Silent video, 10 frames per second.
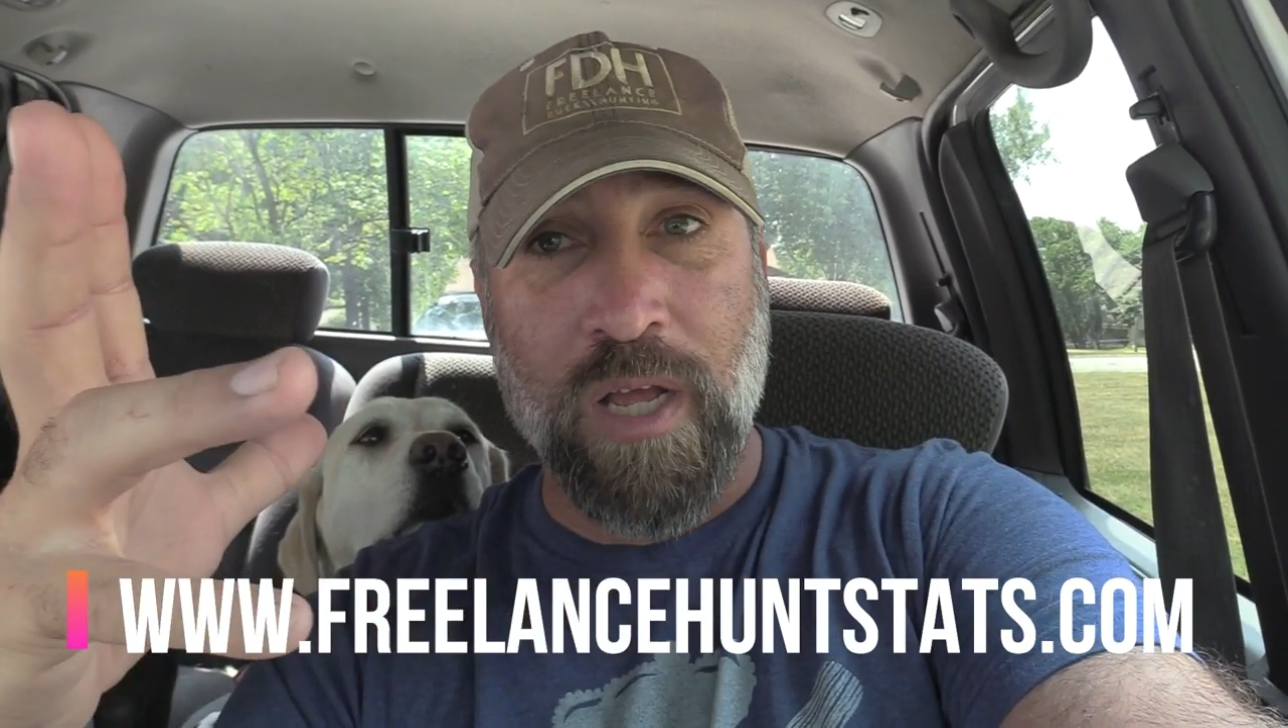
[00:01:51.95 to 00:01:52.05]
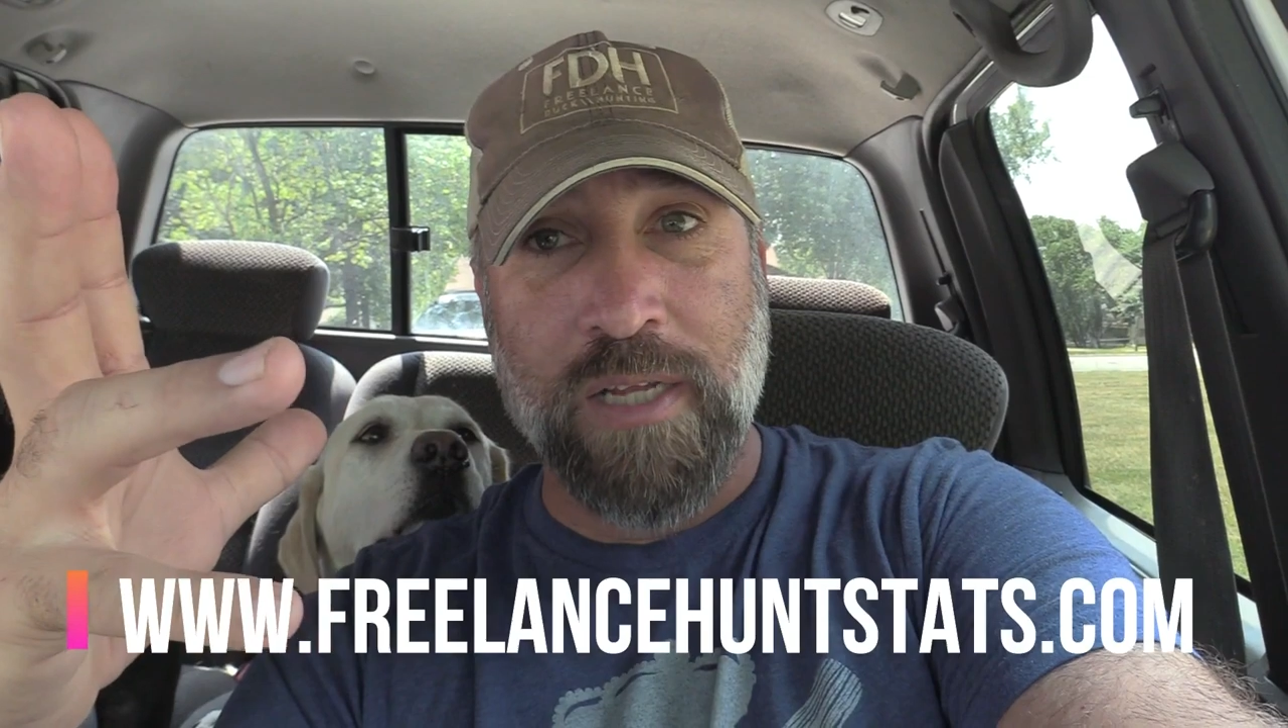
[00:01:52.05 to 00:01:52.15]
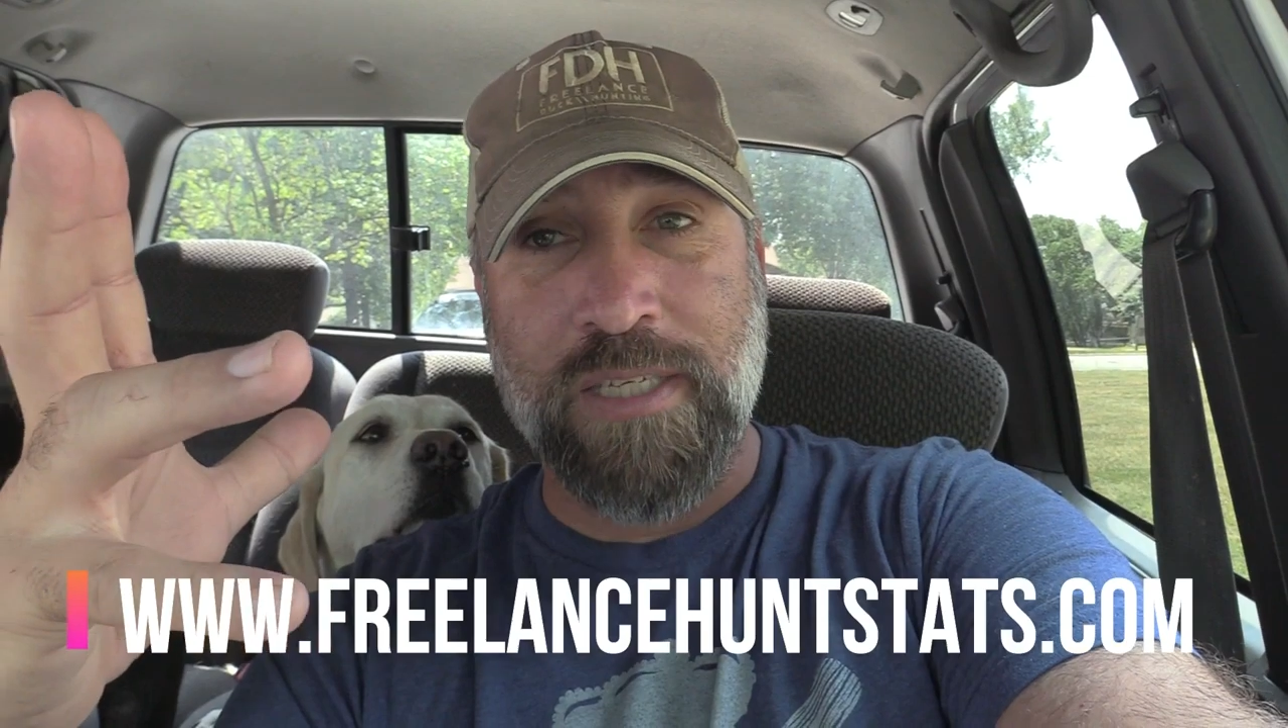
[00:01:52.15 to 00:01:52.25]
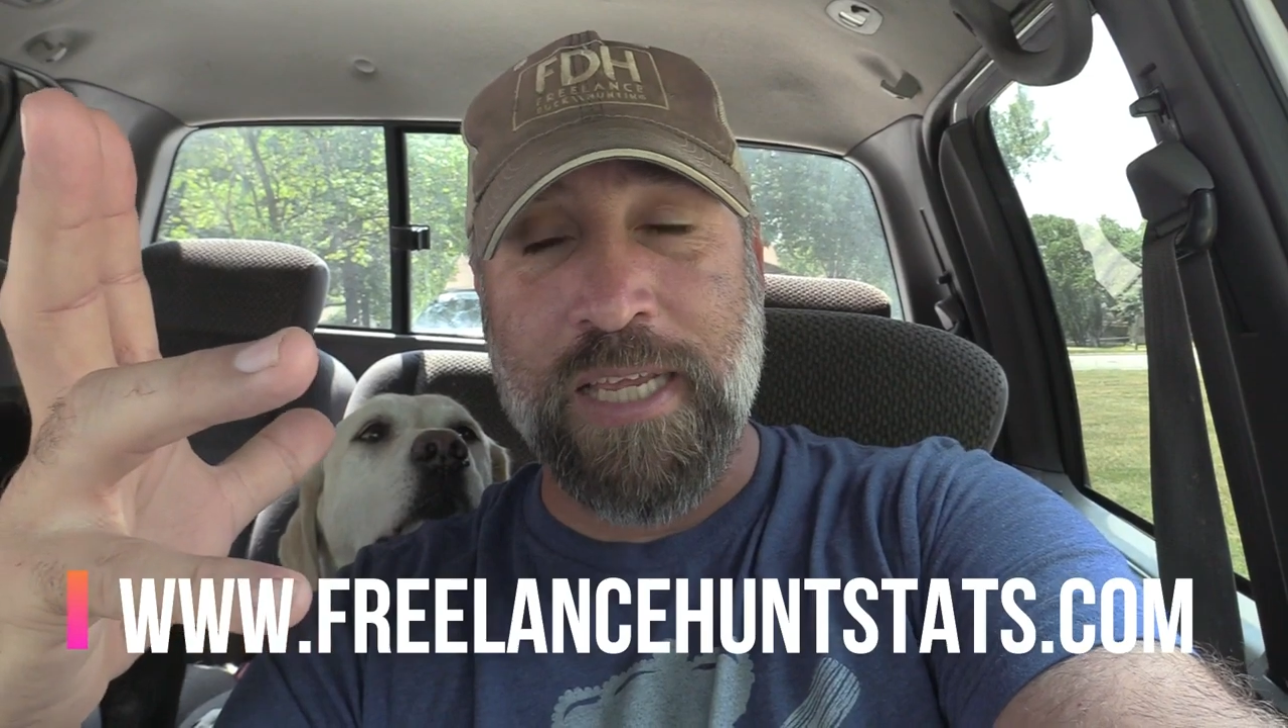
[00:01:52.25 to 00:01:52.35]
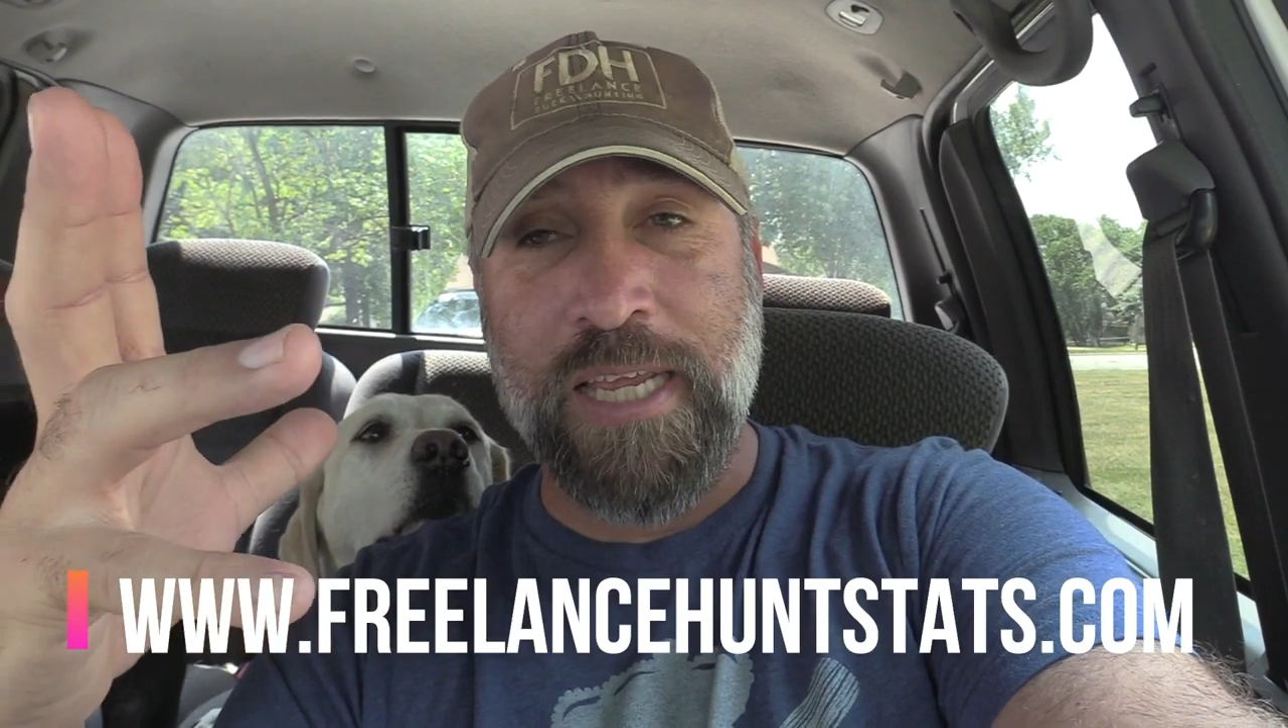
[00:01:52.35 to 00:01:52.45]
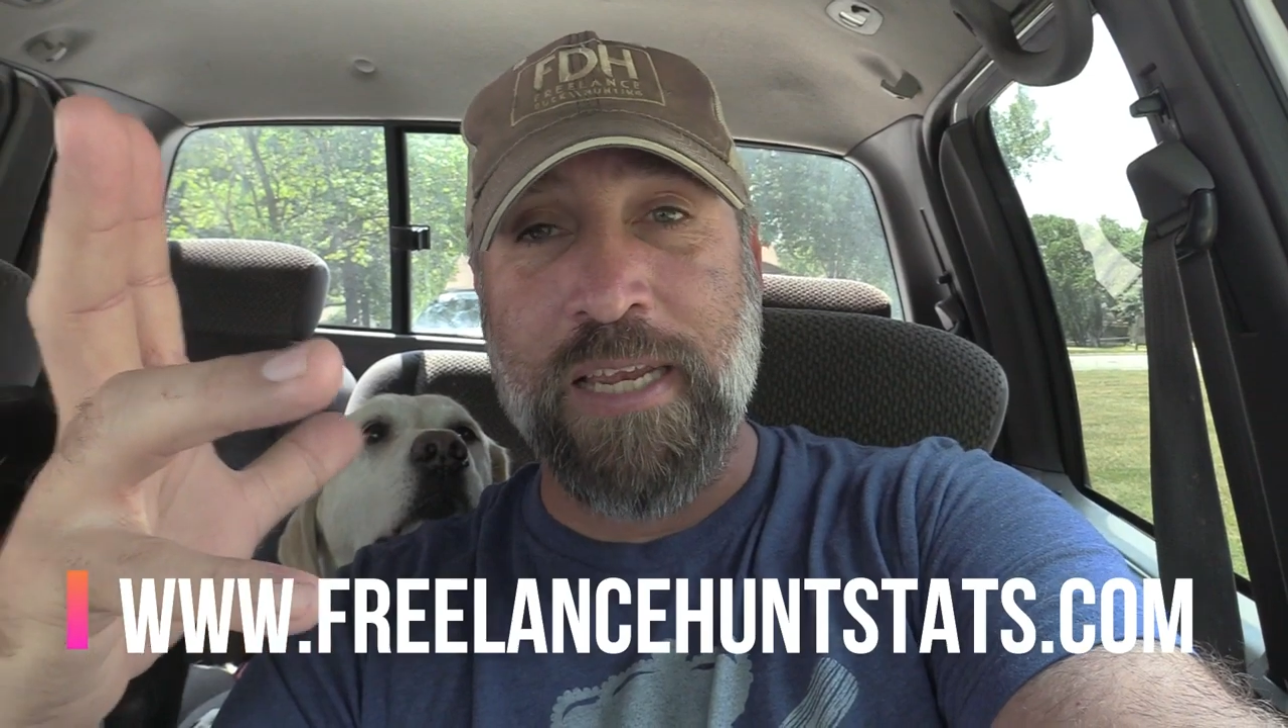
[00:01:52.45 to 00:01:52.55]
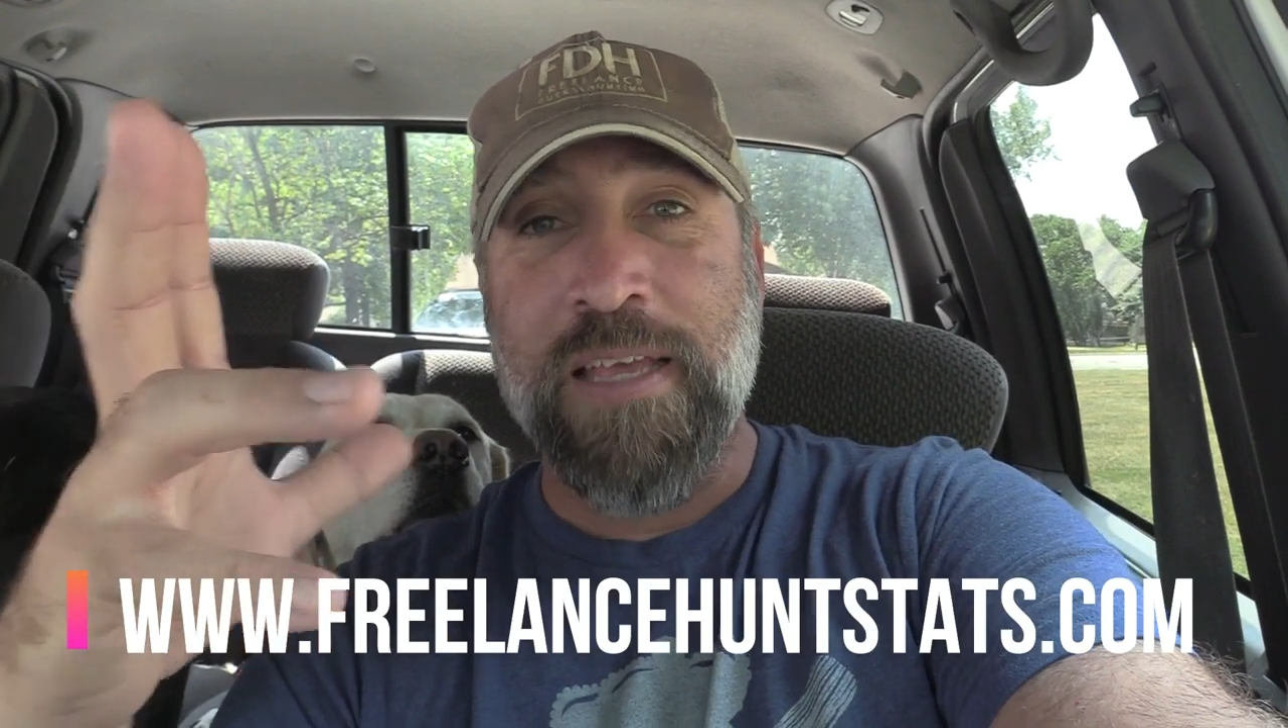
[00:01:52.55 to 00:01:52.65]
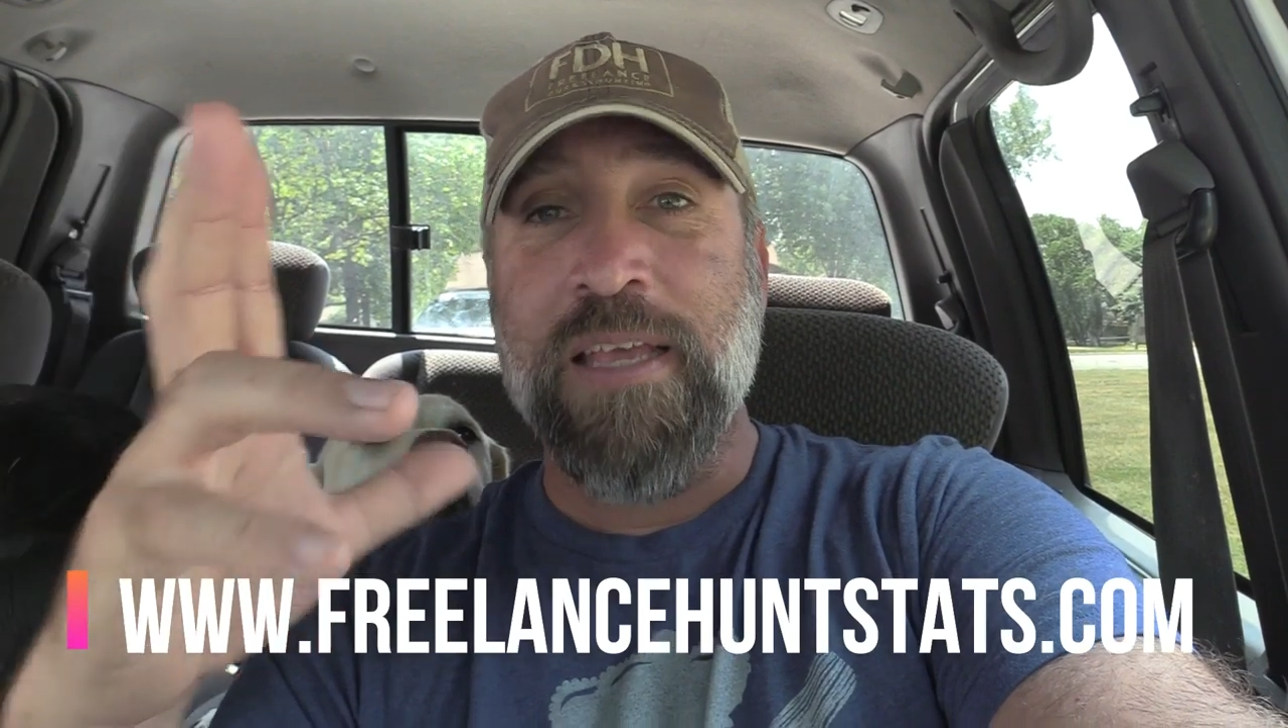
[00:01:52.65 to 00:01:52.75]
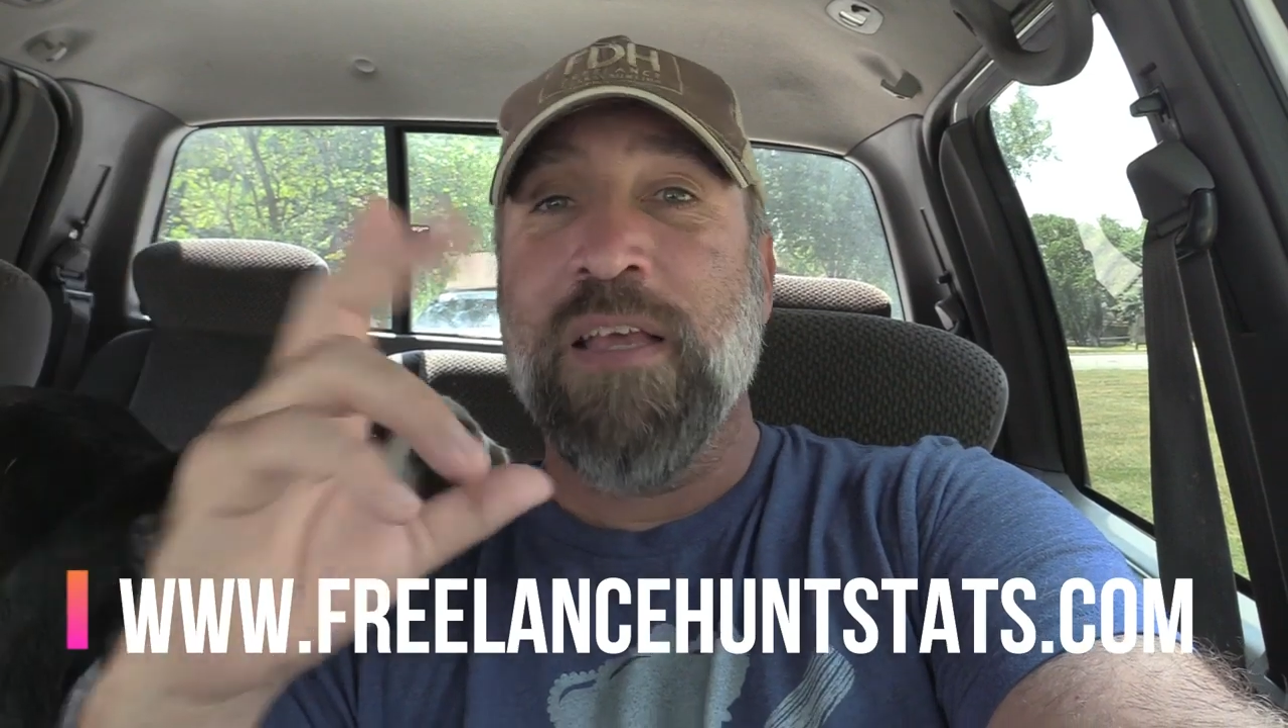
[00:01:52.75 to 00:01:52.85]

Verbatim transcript: hunting,